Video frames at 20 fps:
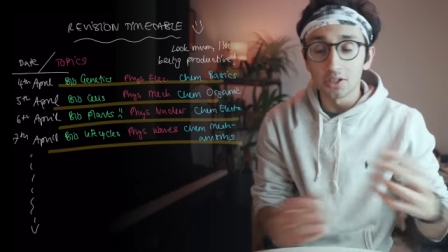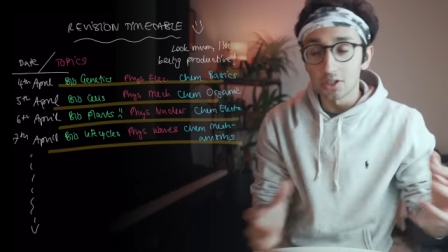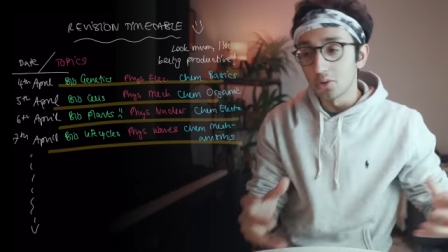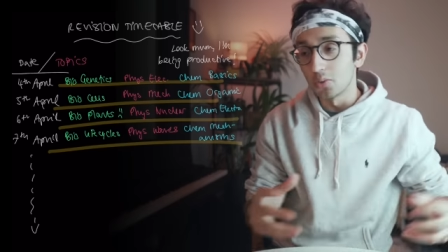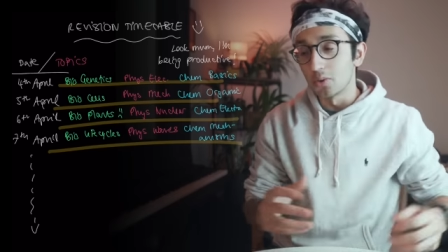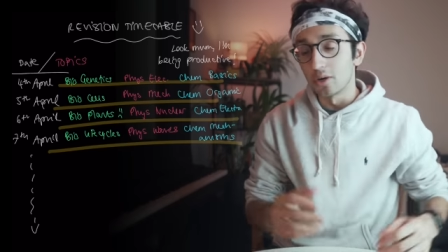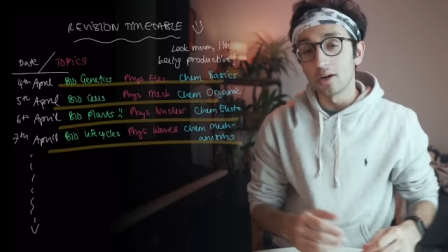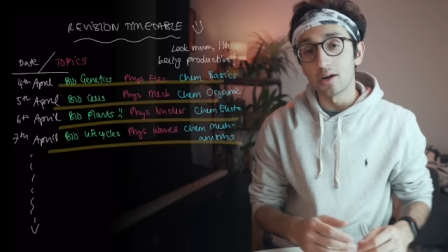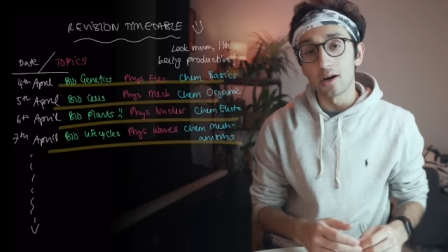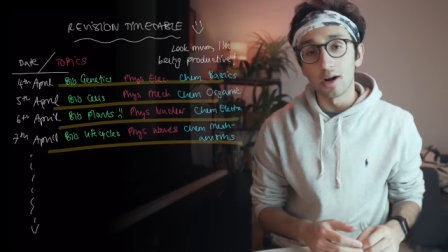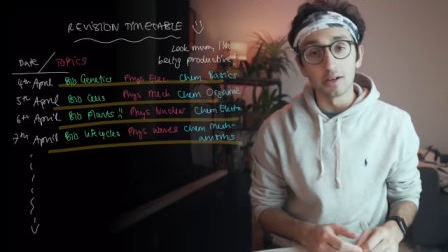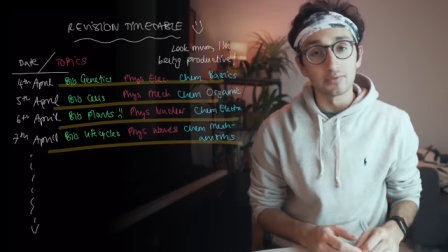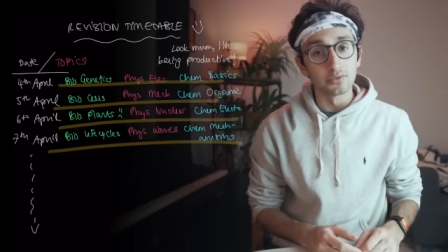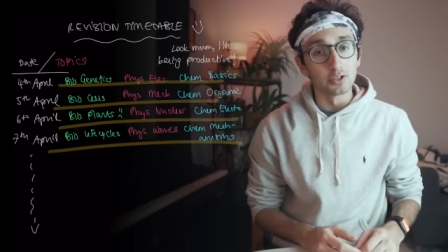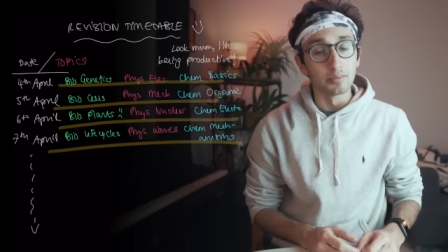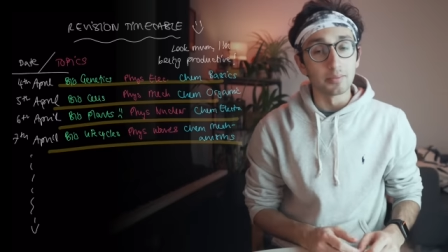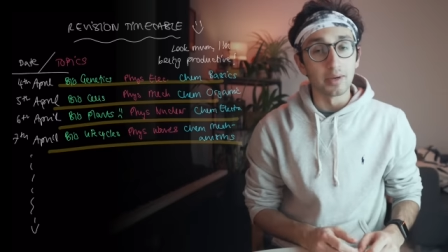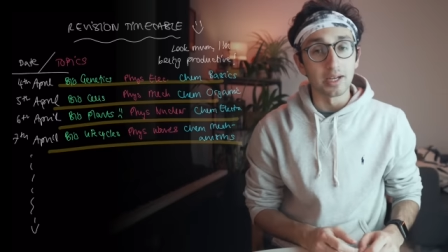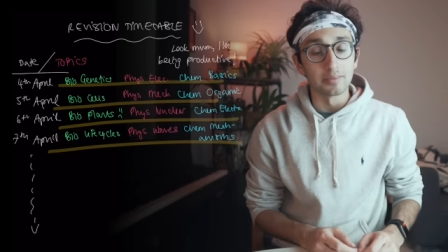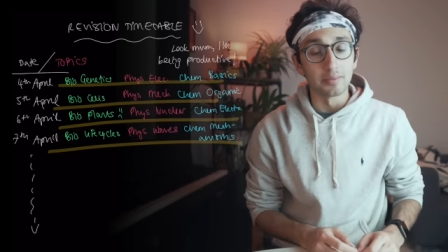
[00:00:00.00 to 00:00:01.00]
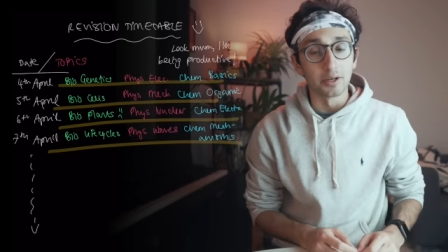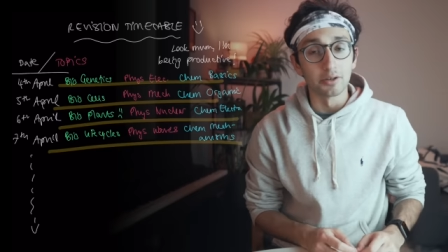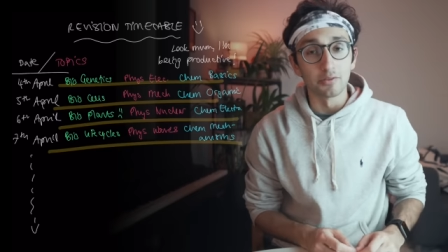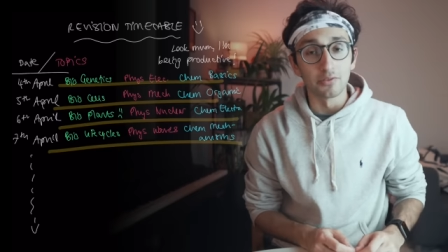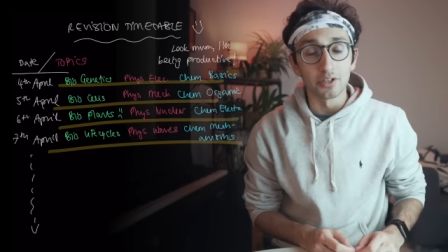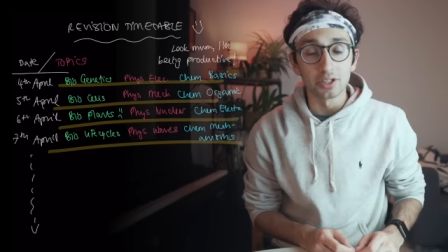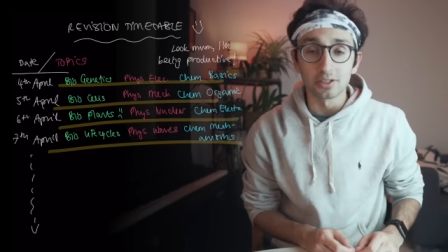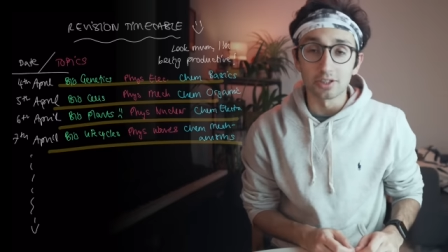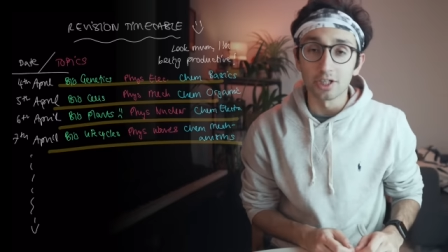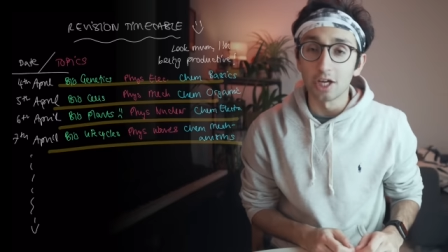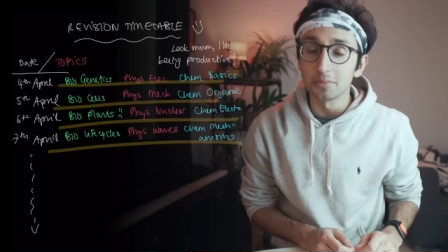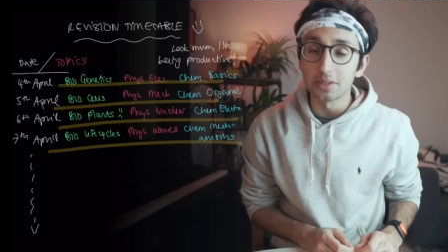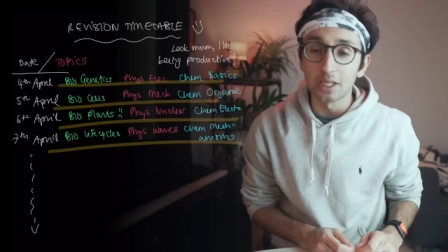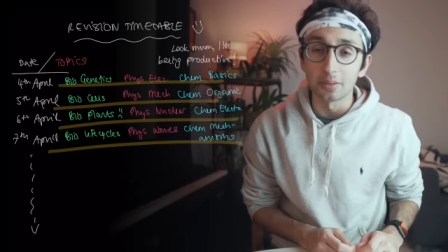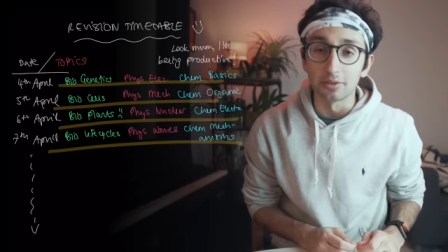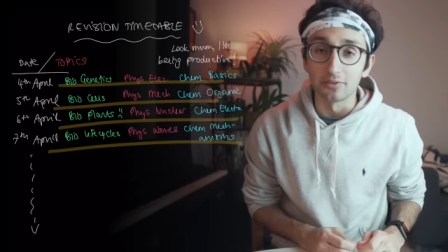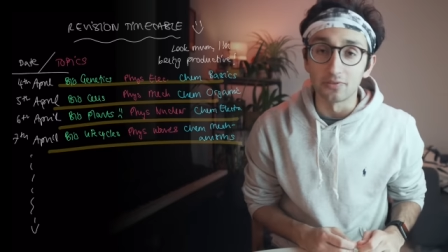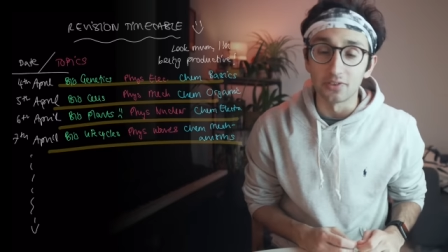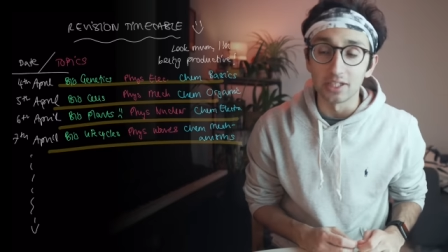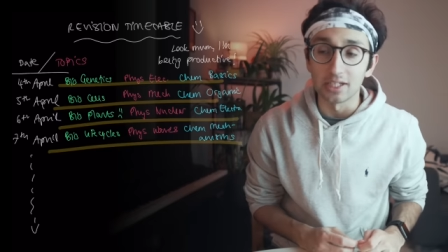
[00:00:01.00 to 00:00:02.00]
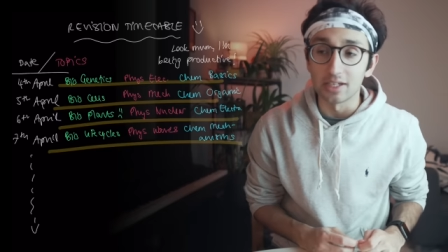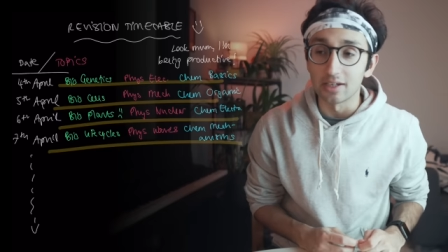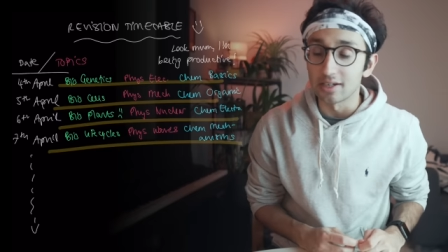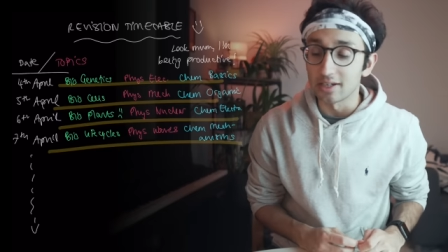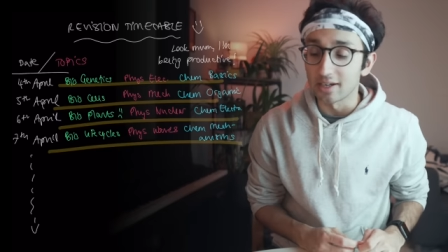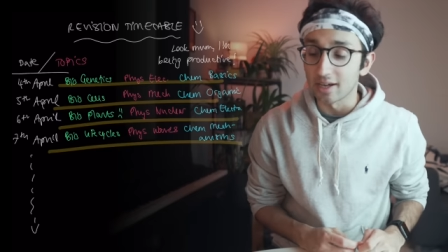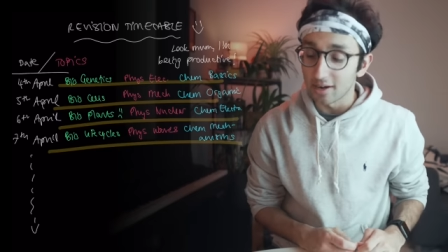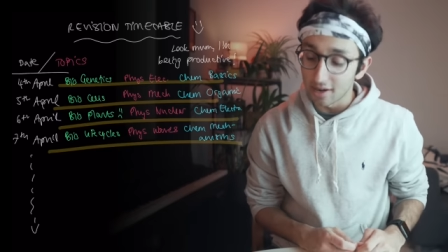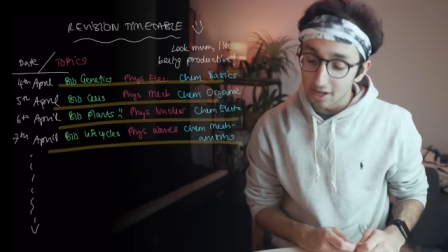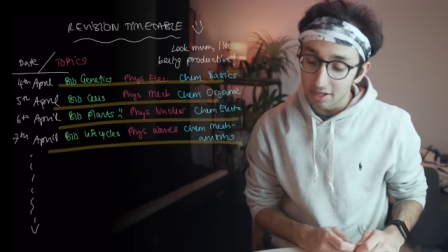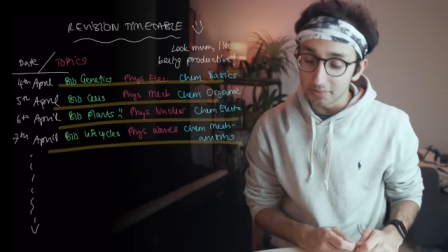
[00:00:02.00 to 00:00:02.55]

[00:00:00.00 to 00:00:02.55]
You know what? I've not made my revision timetable for the year yet.